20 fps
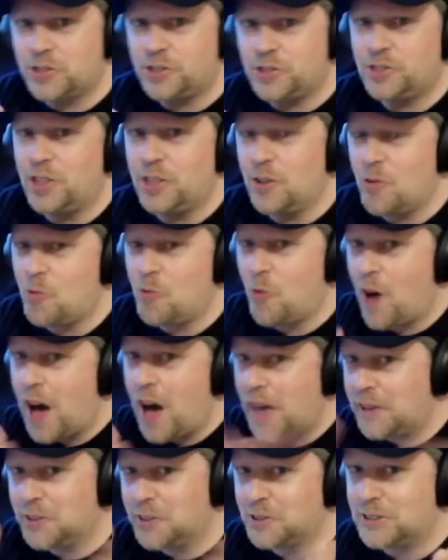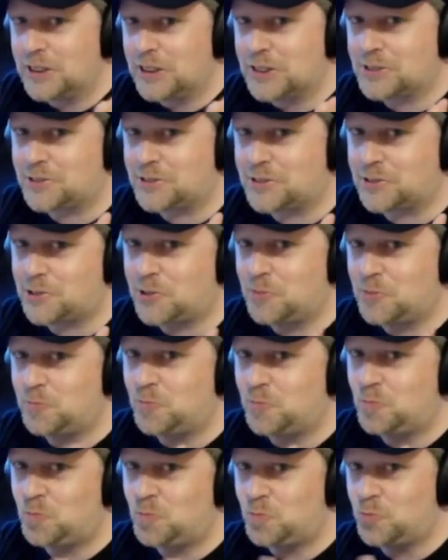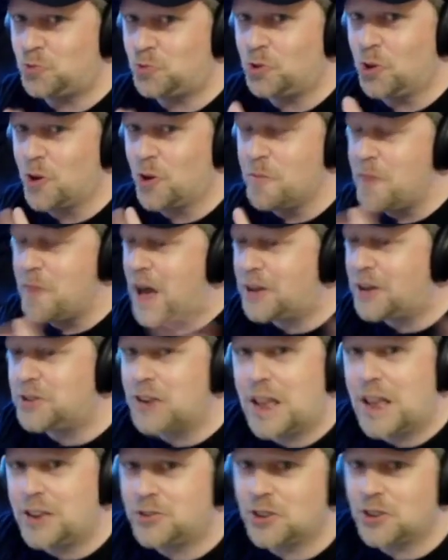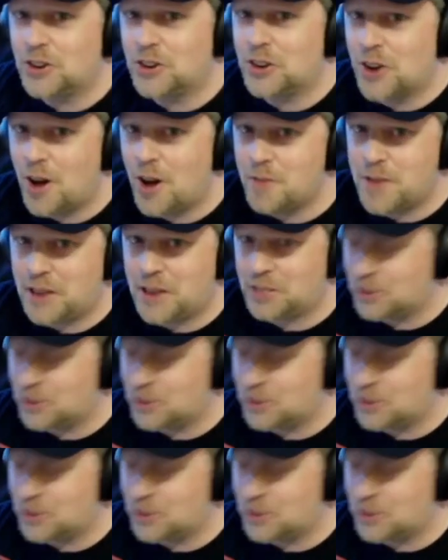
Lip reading: the wildest. Your imagination cannot make this